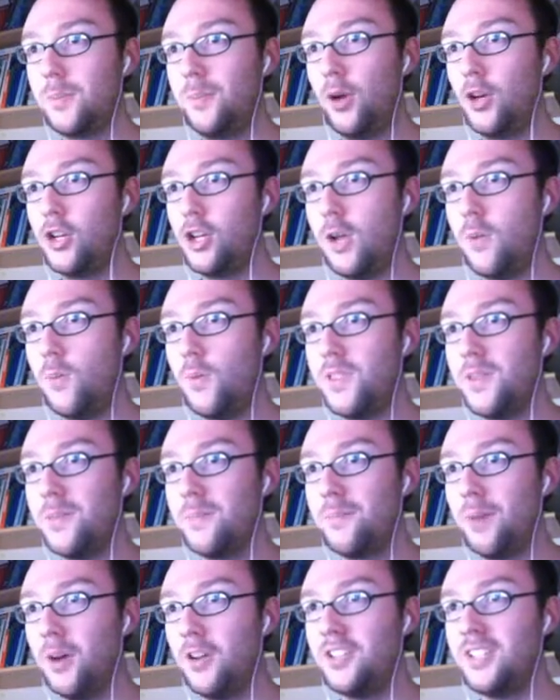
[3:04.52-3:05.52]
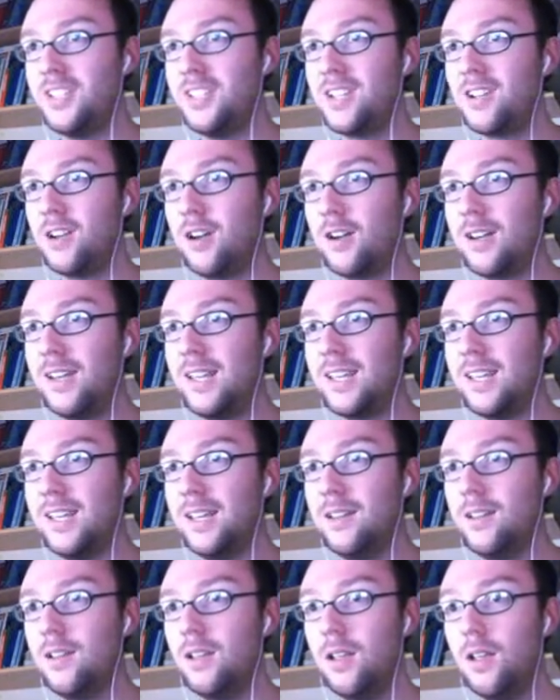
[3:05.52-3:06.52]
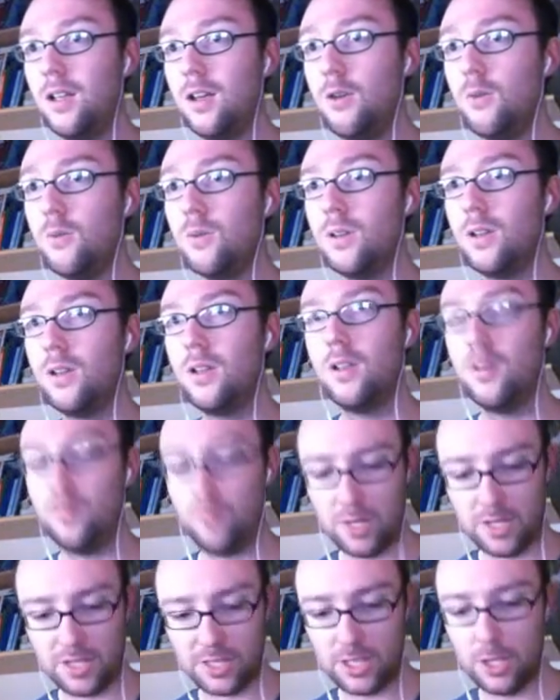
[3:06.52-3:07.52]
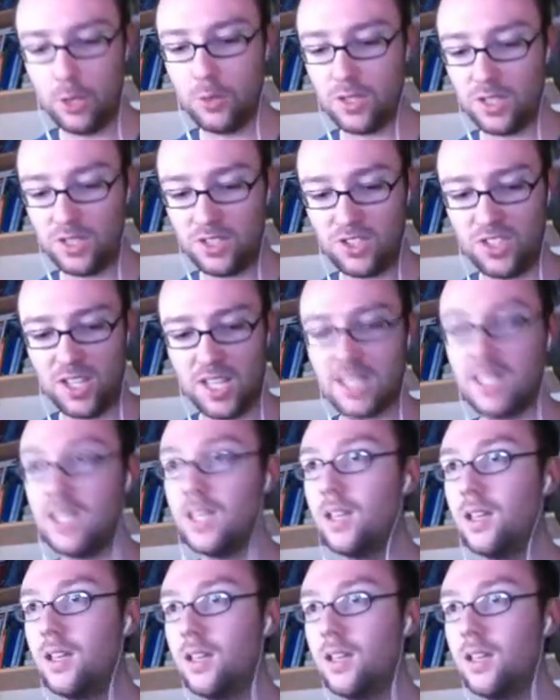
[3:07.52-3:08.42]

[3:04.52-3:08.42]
to push it open with your body. You can't click it and... Oh! Press Q to C.